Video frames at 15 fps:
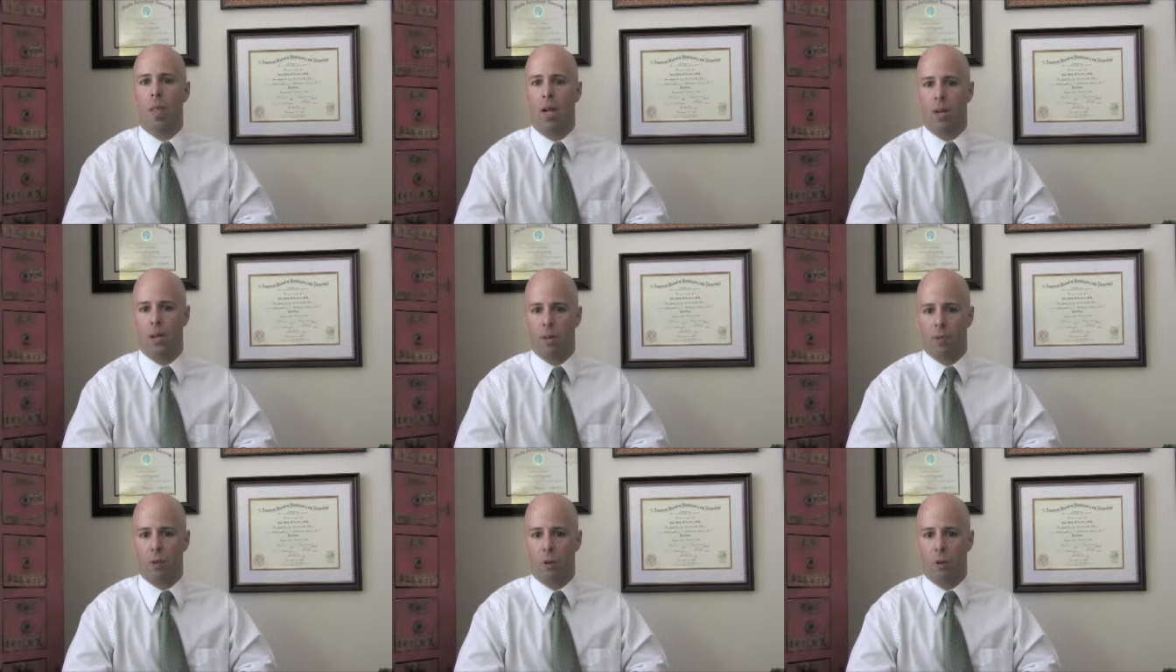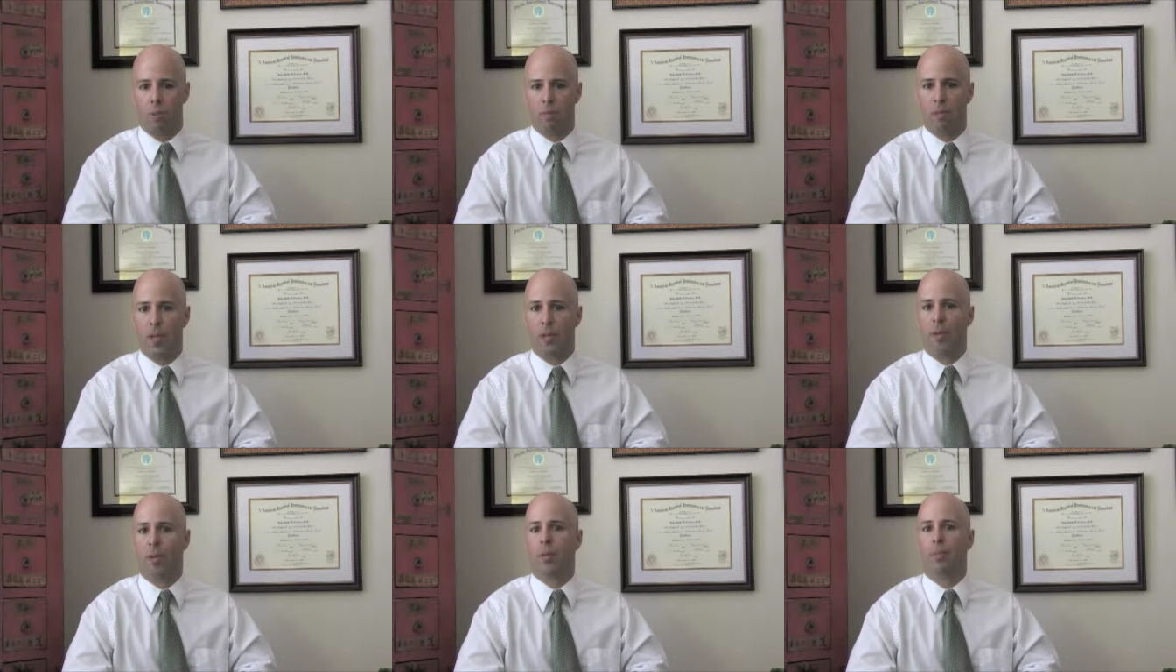Another form of
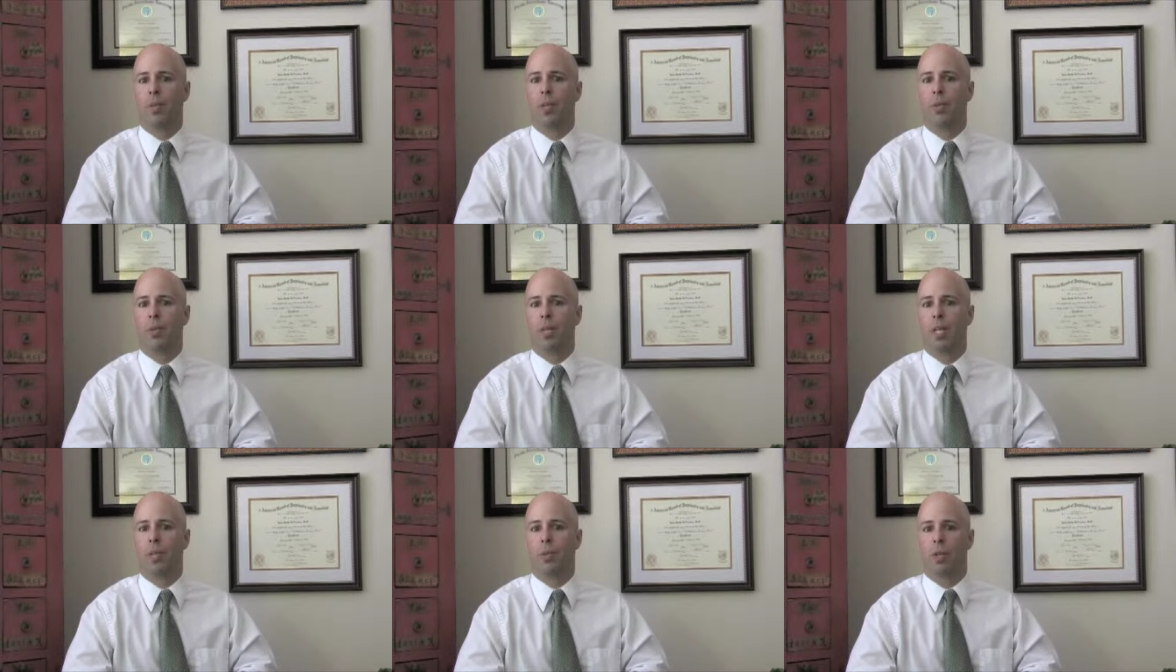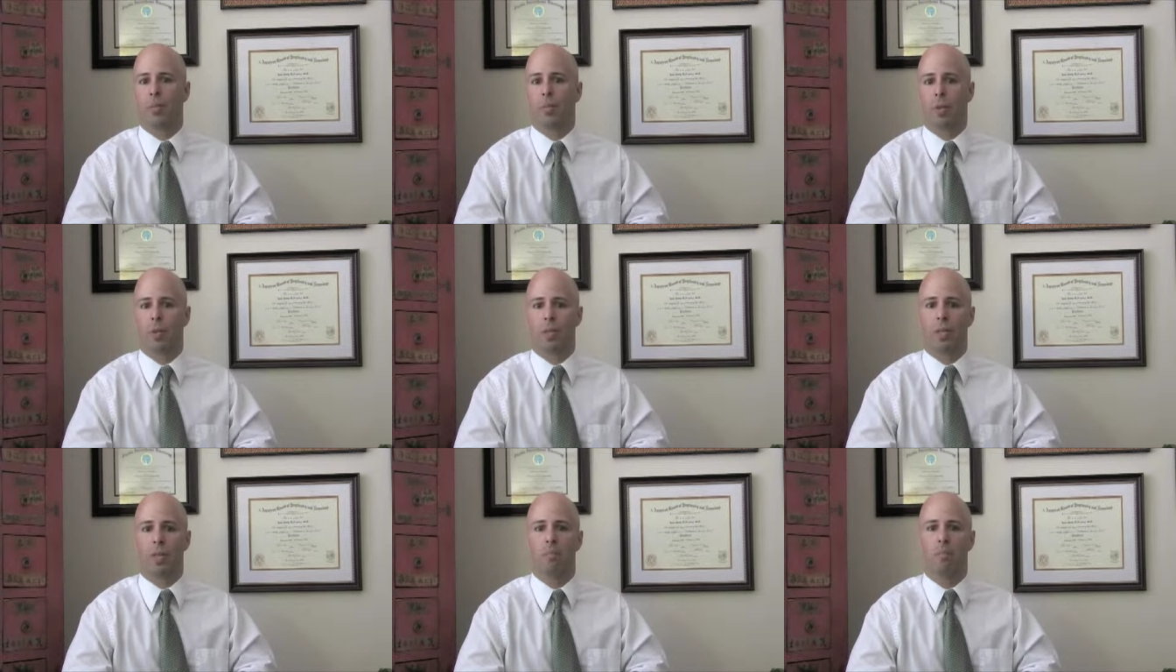methadone abuse is when a
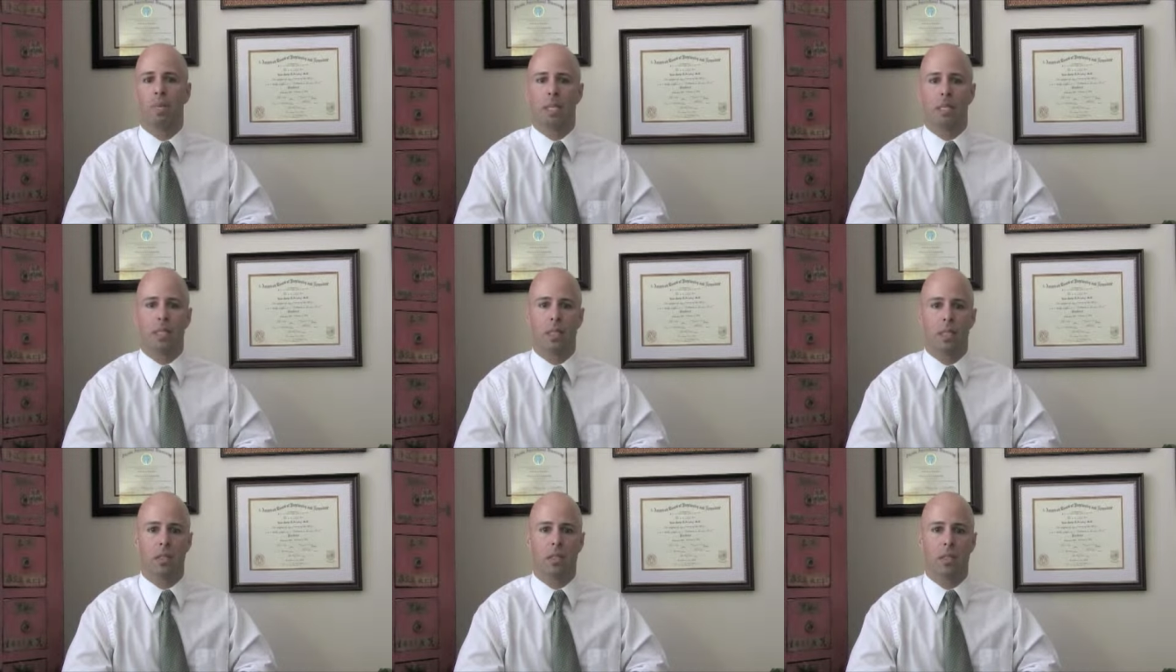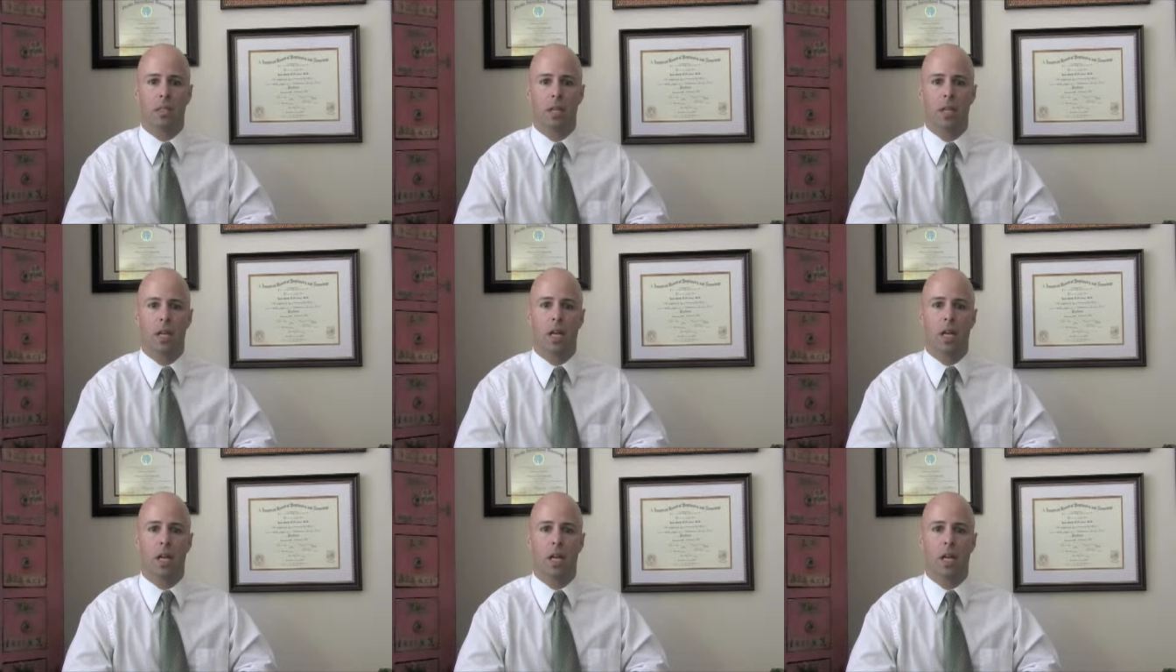person mixes